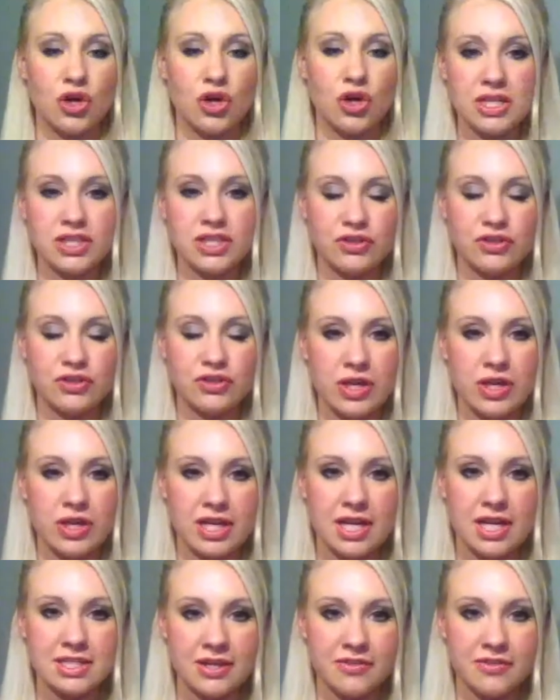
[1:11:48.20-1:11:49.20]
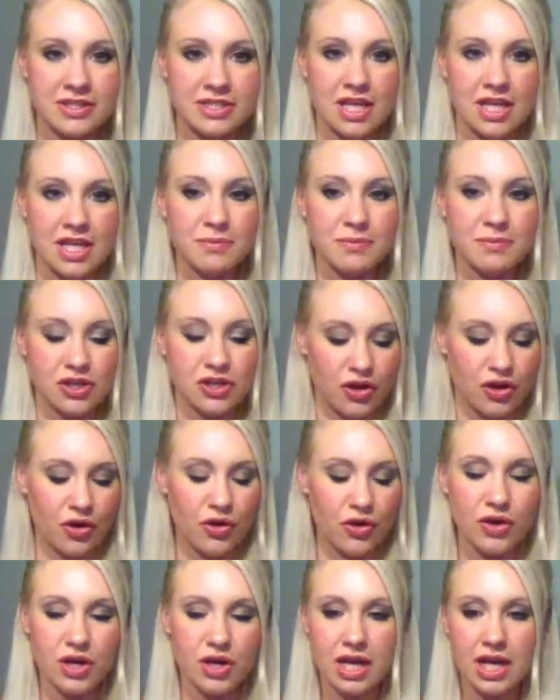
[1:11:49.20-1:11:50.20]
much for joining us on the Slop
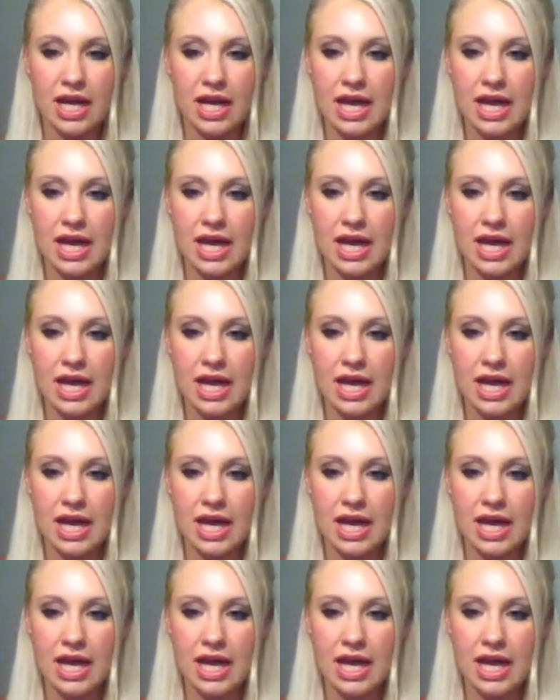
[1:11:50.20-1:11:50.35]
Show.